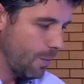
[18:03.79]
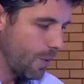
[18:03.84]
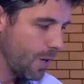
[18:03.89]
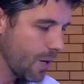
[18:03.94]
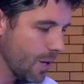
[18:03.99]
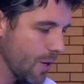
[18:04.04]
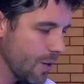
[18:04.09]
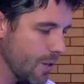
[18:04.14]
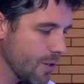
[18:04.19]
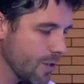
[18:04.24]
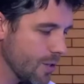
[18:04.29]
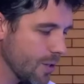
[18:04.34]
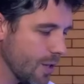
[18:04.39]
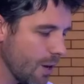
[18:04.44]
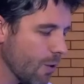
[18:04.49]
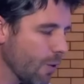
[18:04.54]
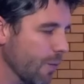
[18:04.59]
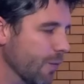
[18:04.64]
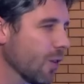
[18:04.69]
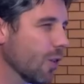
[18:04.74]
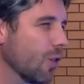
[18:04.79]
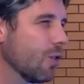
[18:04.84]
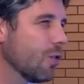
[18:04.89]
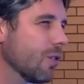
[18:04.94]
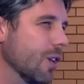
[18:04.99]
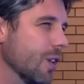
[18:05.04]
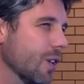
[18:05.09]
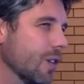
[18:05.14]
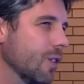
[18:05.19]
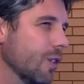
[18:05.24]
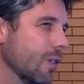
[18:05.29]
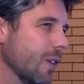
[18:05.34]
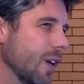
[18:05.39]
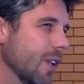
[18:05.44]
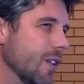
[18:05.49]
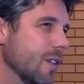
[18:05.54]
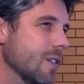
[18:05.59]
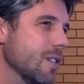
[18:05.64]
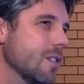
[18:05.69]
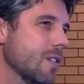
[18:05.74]
because they're often critical of
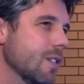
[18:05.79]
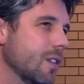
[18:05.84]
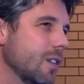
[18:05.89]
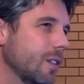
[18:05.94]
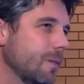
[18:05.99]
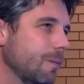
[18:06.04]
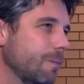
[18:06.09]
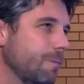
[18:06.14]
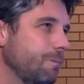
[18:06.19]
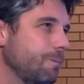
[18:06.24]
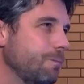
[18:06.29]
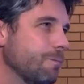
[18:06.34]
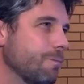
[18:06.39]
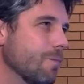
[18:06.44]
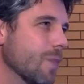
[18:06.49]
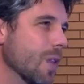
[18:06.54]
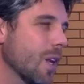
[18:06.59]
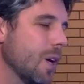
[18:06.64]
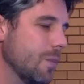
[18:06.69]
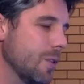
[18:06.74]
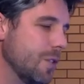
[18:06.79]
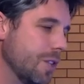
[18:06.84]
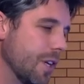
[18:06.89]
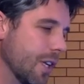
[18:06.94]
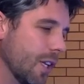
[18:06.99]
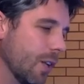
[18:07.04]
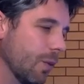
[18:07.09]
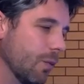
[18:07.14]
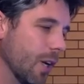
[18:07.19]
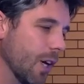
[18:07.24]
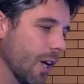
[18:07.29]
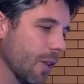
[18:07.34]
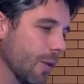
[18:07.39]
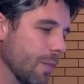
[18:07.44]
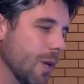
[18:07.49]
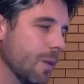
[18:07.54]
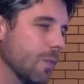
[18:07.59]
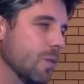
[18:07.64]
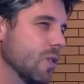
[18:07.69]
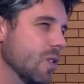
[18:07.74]
others, particularly when
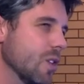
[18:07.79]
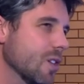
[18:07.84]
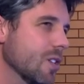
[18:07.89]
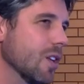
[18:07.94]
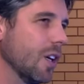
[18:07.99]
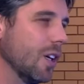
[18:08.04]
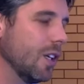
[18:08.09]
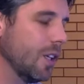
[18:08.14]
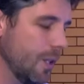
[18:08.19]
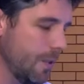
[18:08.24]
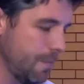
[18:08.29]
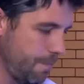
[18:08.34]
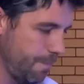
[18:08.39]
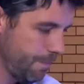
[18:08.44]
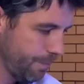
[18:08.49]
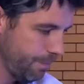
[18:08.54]
other people succeed.